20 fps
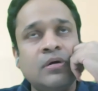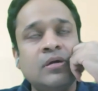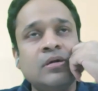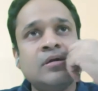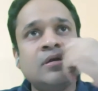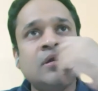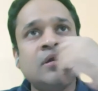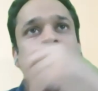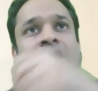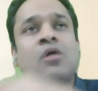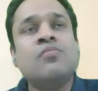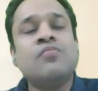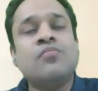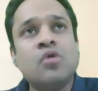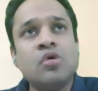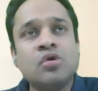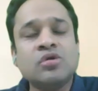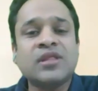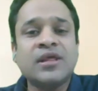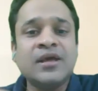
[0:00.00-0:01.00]
now
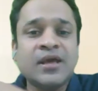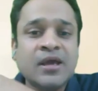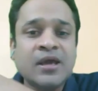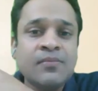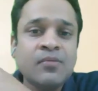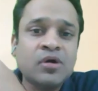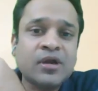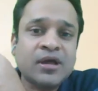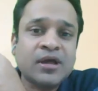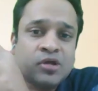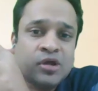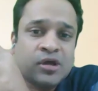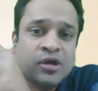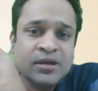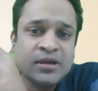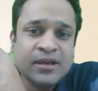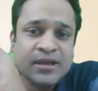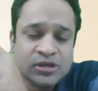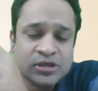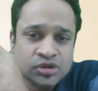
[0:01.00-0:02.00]
more thinking about
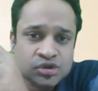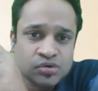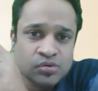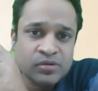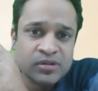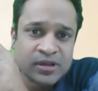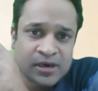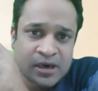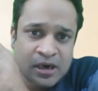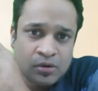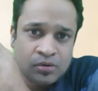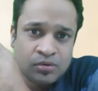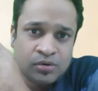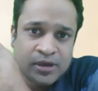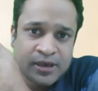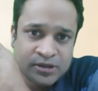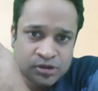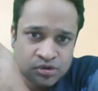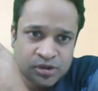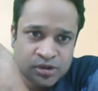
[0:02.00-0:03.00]
ethical issues around
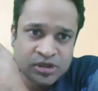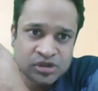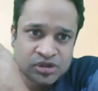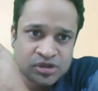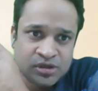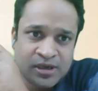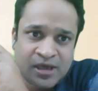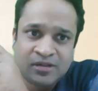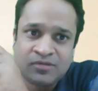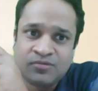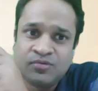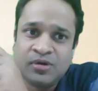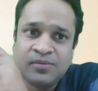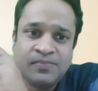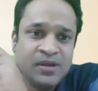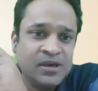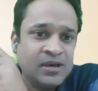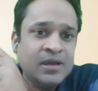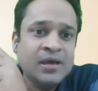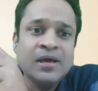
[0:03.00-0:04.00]
education, as we have
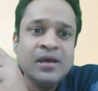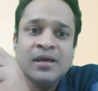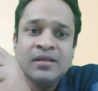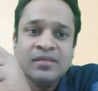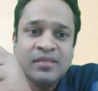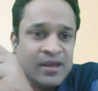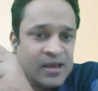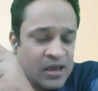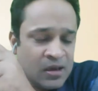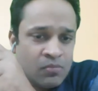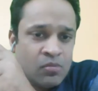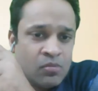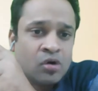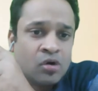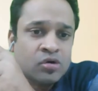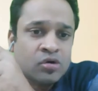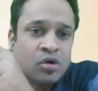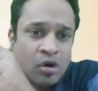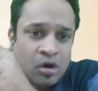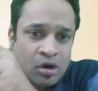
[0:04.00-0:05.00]
been thinking
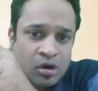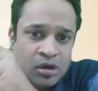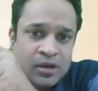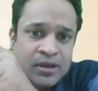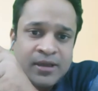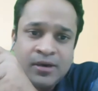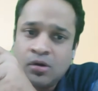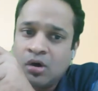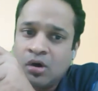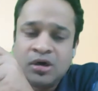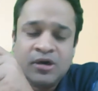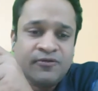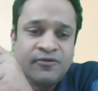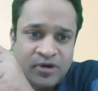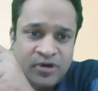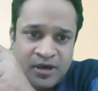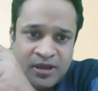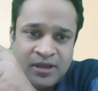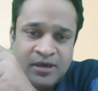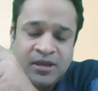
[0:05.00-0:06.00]
about all
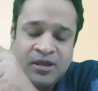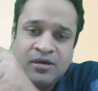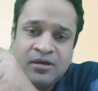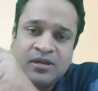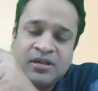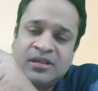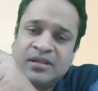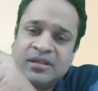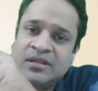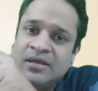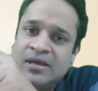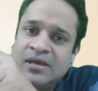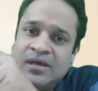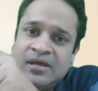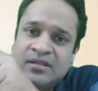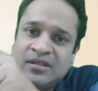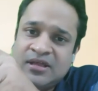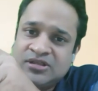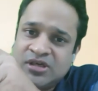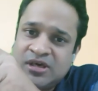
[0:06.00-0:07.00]
different areas,
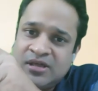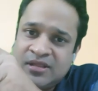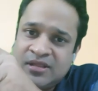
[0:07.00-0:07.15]
such as